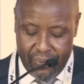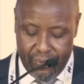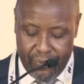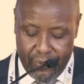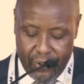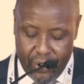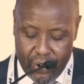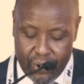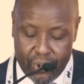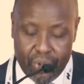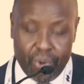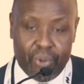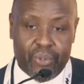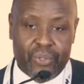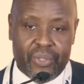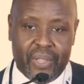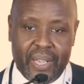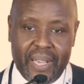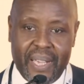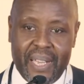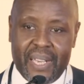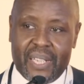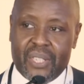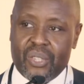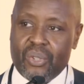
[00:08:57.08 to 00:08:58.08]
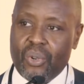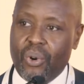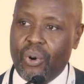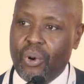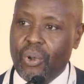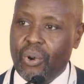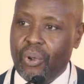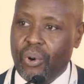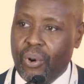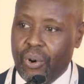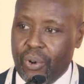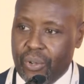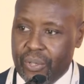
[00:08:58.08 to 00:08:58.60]
for growth against
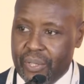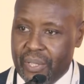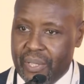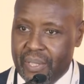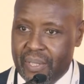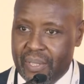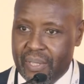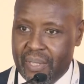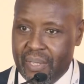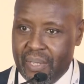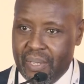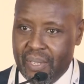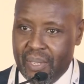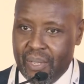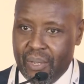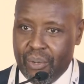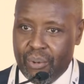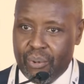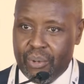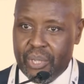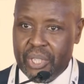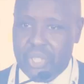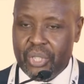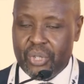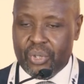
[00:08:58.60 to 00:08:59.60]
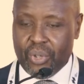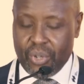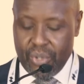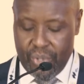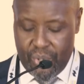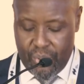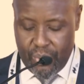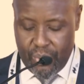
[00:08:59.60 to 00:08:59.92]
all odds, which talks